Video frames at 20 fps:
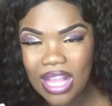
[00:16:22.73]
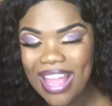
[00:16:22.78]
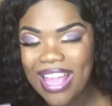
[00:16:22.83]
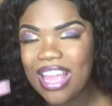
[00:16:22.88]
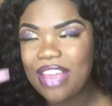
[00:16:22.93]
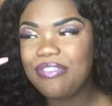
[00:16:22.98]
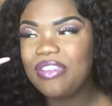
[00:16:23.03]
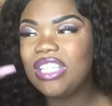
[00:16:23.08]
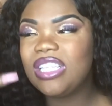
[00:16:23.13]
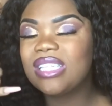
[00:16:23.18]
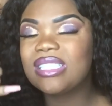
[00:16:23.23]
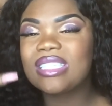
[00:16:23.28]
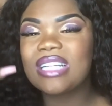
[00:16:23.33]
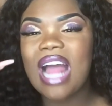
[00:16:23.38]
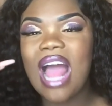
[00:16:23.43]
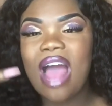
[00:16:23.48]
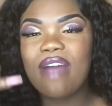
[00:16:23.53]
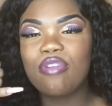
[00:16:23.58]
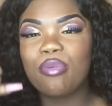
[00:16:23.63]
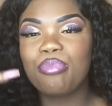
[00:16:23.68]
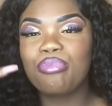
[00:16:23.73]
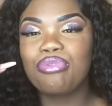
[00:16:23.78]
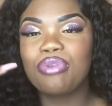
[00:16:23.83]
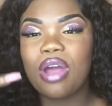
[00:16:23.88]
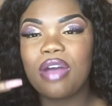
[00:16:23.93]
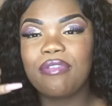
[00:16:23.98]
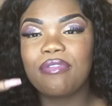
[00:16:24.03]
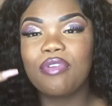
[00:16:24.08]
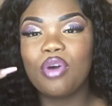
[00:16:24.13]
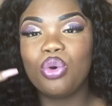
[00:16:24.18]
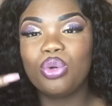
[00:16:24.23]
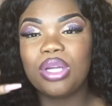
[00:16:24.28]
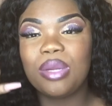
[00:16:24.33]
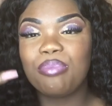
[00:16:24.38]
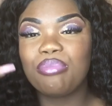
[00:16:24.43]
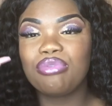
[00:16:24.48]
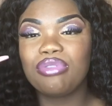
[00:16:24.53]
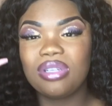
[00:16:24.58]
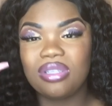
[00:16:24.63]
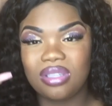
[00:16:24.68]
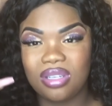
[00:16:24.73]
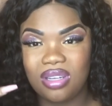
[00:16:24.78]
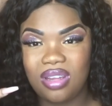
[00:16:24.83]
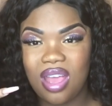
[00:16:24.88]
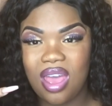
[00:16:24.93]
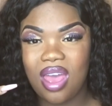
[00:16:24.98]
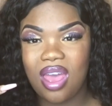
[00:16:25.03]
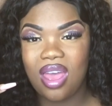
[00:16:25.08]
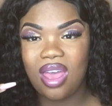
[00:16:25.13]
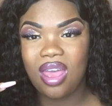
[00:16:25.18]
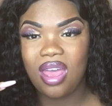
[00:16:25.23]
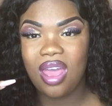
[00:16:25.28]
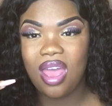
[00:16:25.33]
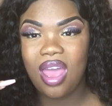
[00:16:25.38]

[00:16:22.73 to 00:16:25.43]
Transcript: if he doesn't have a phone in prison, yeah,